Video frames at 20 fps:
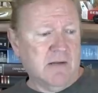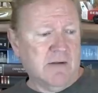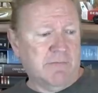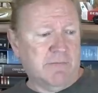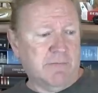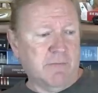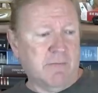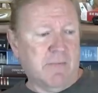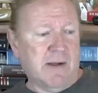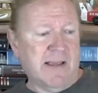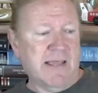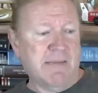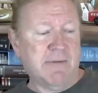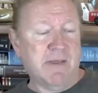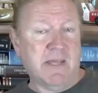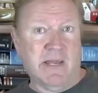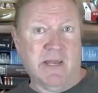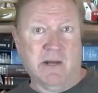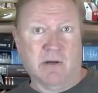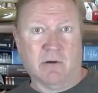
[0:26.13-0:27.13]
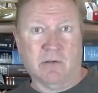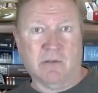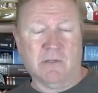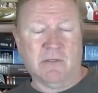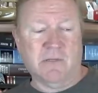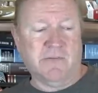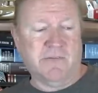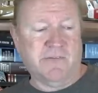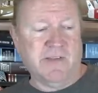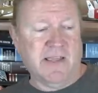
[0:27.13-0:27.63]
From the Miami
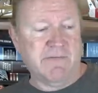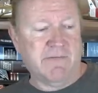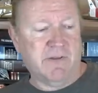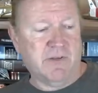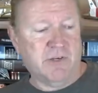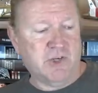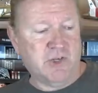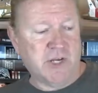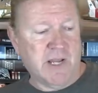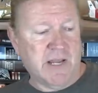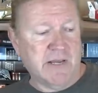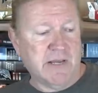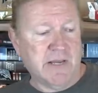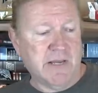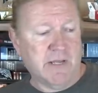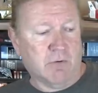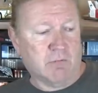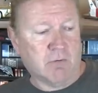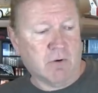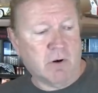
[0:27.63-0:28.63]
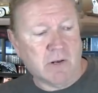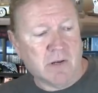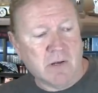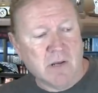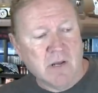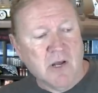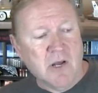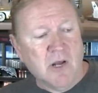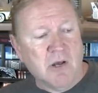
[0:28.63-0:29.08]
Herald, David J. Neal wrote it.